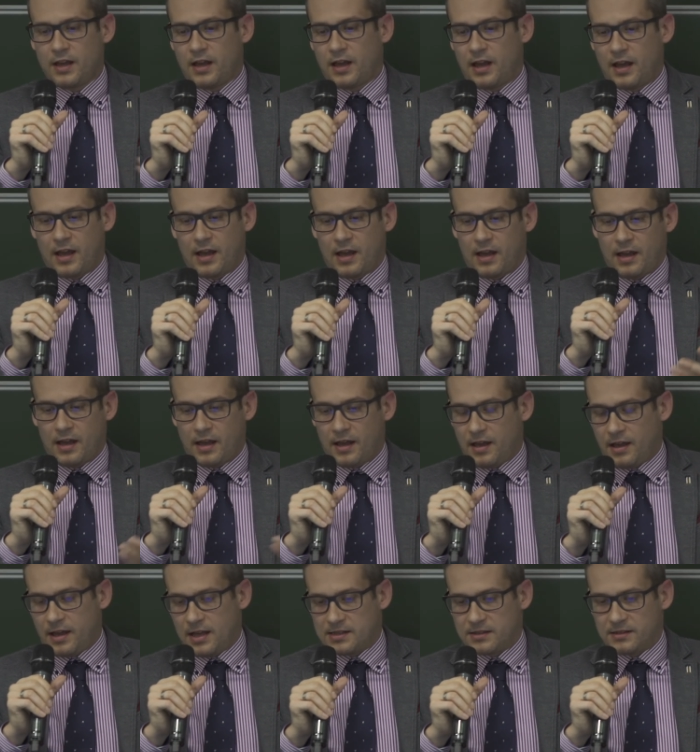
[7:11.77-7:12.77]

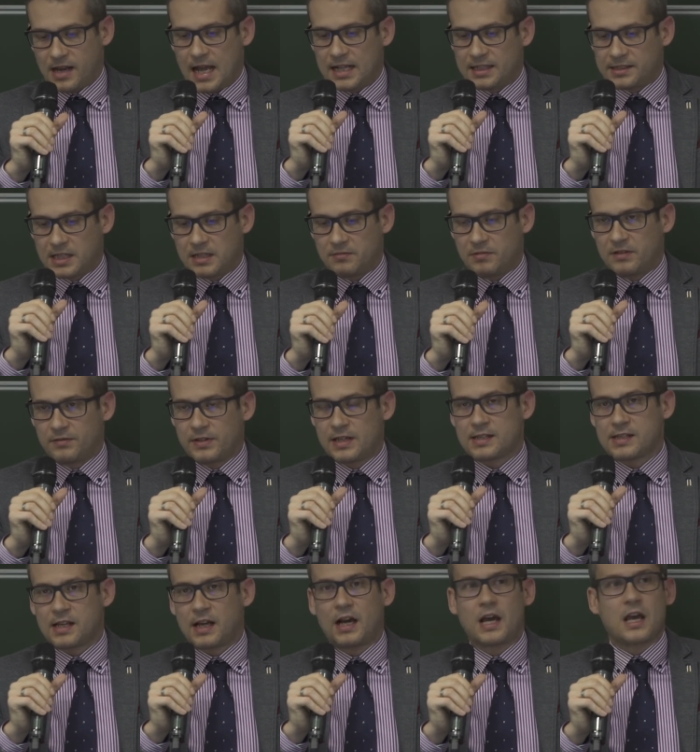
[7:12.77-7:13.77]
as an LTV
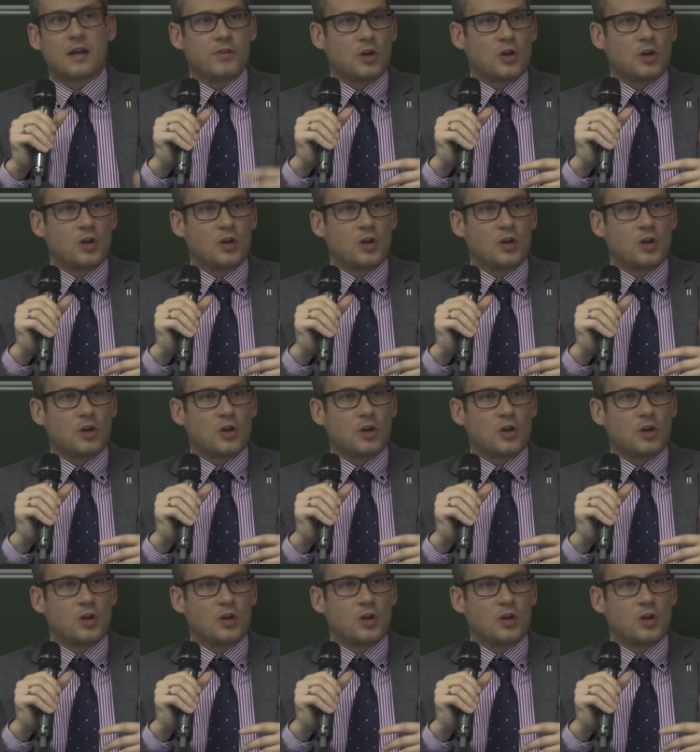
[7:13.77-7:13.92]
visa.